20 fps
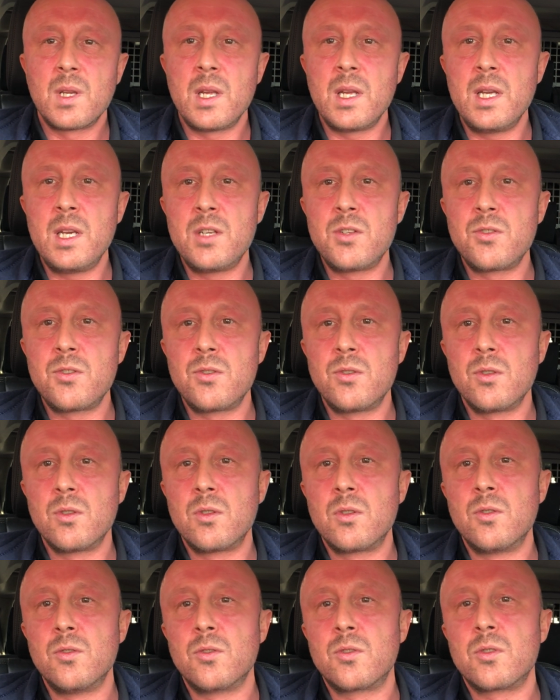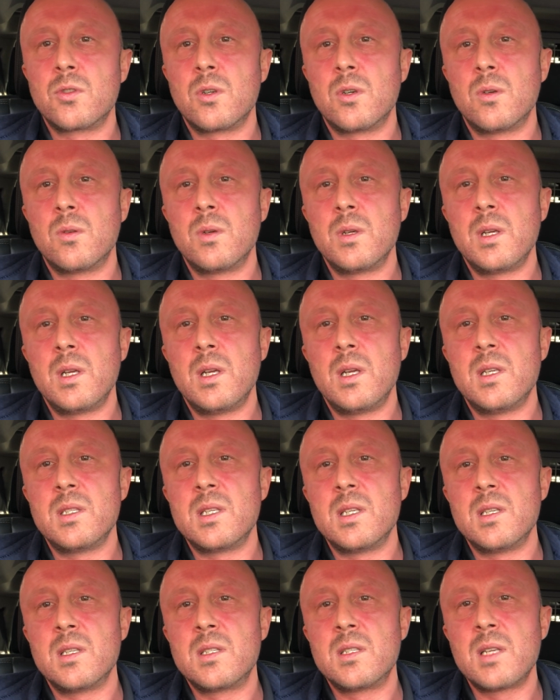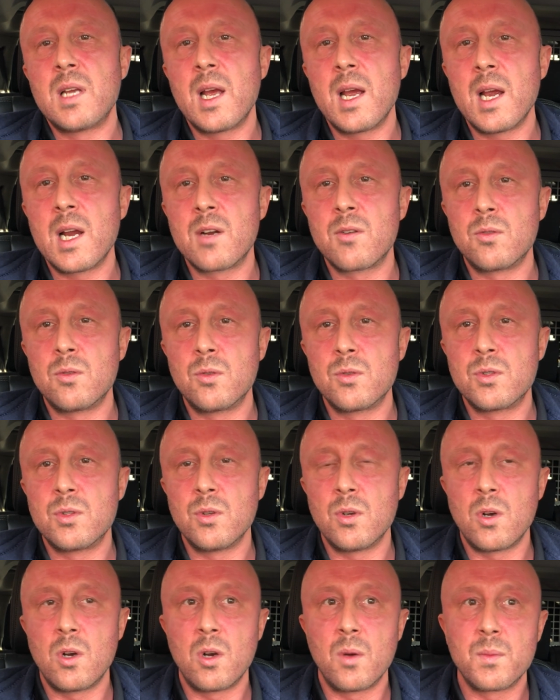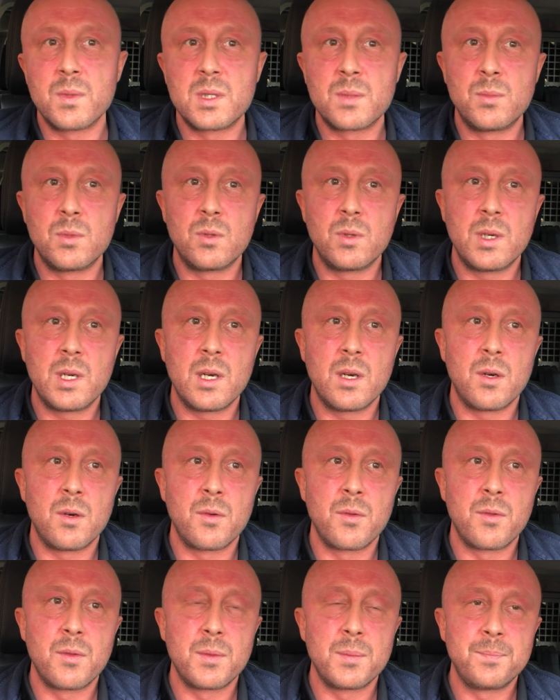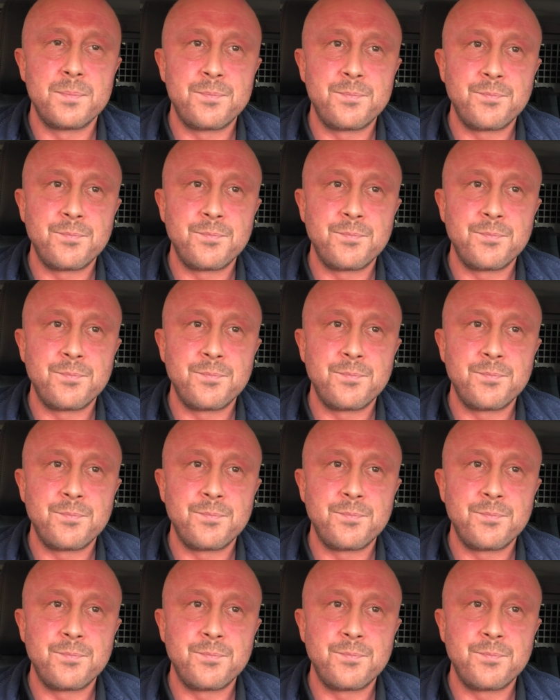Estrogen control is integral to optimal health.